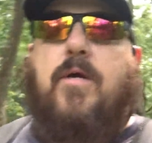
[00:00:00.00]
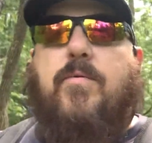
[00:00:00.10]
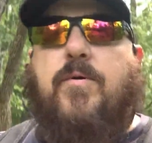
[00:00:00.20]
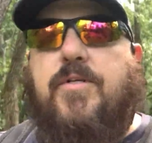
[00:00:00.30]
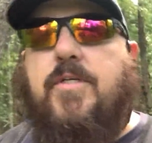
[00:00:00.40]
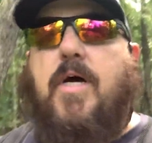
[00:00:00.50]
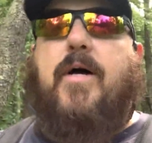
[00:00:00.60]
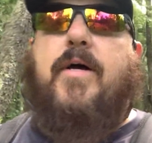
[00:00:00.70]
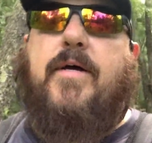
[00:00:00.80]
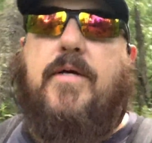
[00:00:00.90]
was
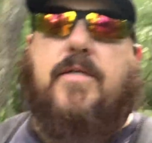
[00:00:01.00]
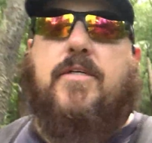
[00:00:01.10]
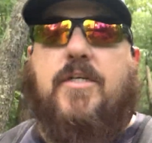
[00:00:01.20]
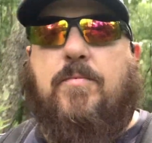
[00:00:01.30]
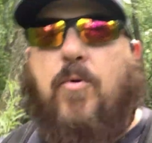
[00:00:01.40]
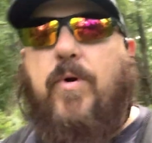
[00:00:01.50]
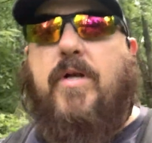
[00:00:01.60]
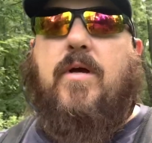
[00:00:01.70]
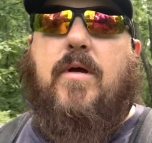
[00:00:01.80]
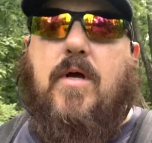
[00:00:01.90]

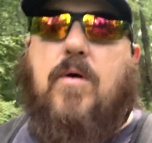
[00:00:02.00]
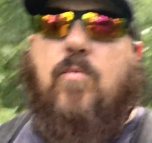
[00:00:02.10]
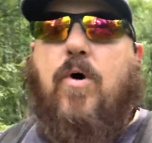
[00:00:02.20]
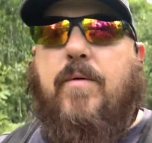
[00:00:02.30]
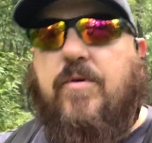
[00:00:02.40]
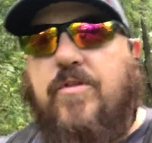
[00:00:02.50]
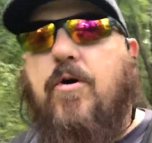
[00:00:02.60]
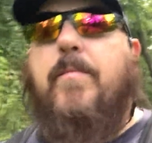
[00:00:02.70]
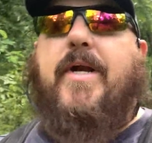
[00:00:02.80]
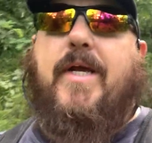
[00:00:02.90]
6.1 with no
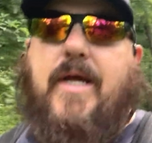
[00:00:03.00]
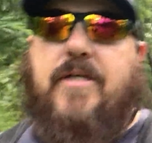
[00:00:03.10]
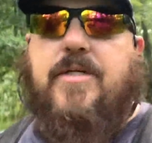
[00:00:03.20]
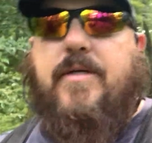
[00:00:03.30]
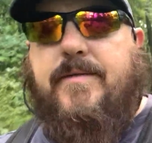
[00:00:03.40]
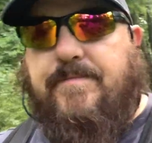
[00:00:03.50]
medication.